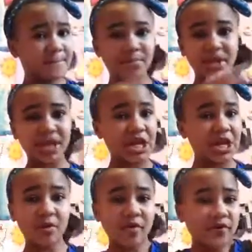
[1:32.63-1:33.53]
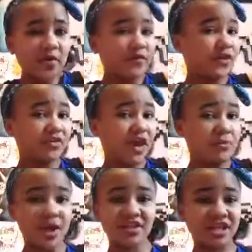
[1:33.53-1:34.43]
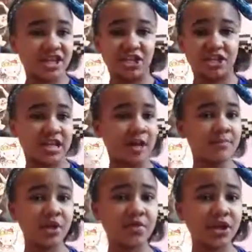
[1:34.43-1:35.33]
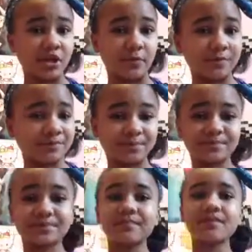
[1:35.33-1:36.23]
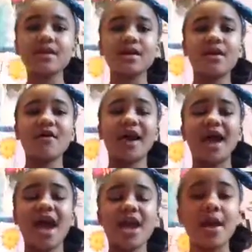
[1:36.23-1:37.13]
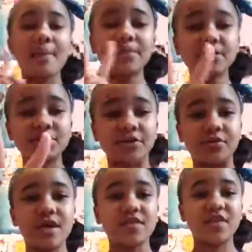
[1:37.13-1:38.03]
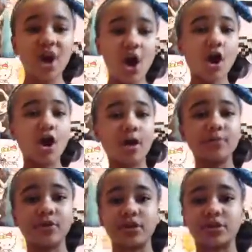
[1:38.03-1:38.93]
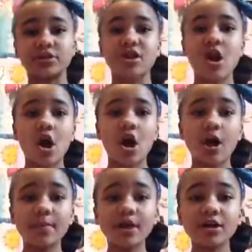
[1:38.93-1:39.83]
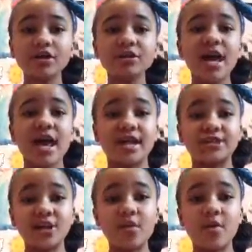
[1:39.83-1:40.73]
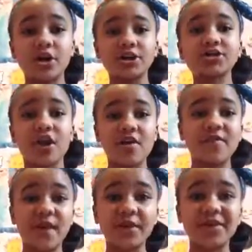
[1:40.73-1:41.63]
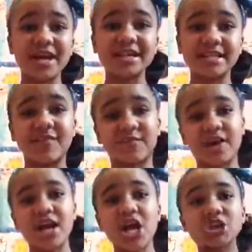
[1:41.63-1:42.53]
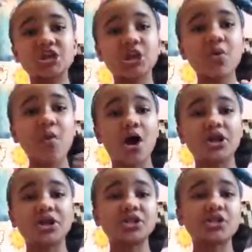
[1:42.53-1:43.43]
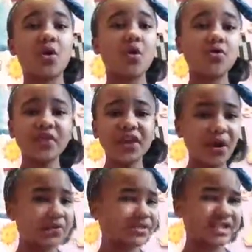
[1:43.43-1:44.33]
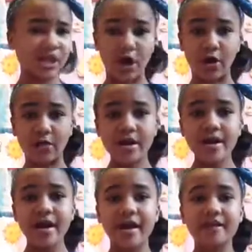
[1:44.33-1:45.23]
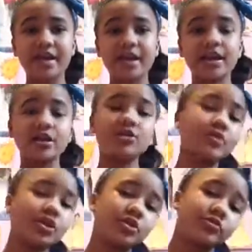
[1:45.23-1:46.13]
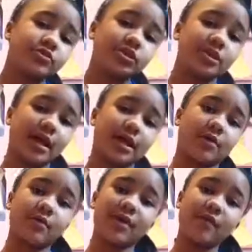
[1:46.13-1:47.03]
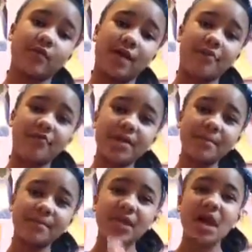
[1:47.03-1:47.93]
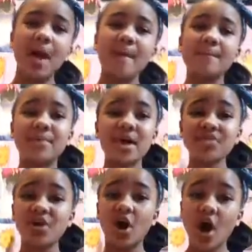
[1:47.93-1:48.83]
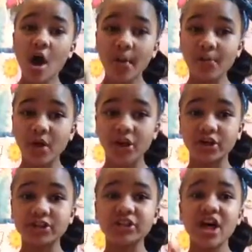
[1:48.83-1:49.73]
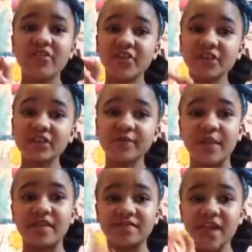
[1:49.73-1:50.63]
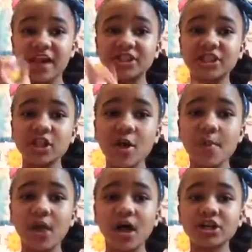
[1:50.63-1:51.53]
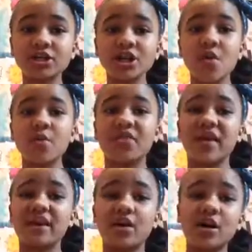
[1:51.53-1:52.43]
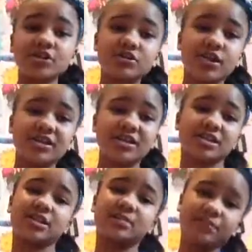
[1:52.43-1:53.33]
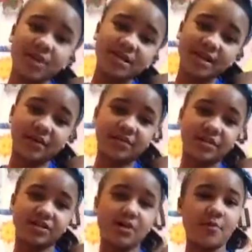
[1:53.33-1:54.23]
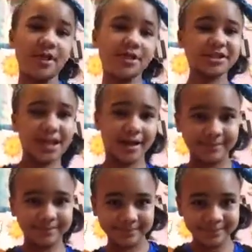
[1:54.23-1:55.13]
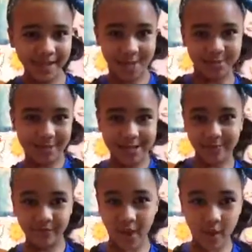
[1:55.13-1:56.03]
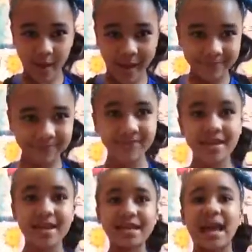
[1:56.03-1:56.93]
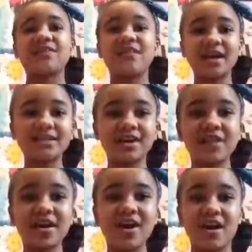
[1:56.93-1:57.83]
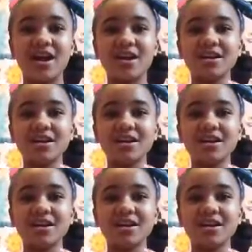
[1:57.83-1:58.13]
But, if you feel that way, then just keep doing you. Okay, number 2, the hall blockers. Hall blockers and slow walkers are very different. Slow walkers only go slow, and you can usually, weave around them. But the hall blockers, they're different. They are slow blockers with, an entourage that spreads out across the hallway and just I'm going to take over the hallway. Yeah, that's how they are.